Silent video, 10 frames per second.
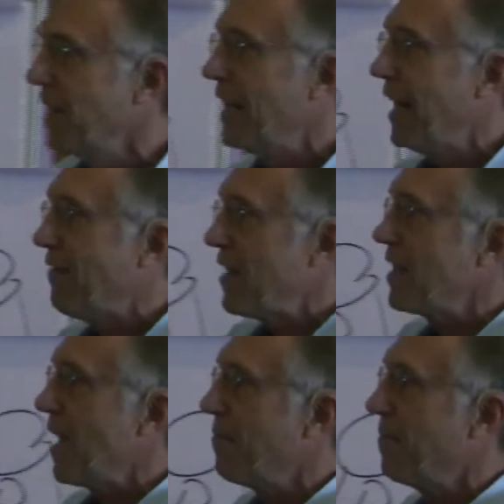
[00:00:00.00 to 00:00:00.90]

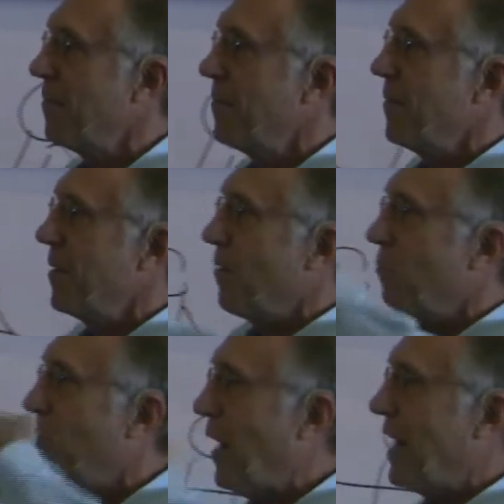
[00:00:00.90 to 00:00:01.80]
loving them
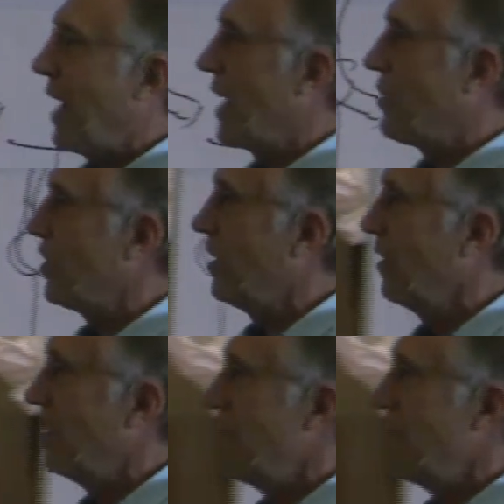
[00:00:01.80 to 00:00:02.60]
one directional,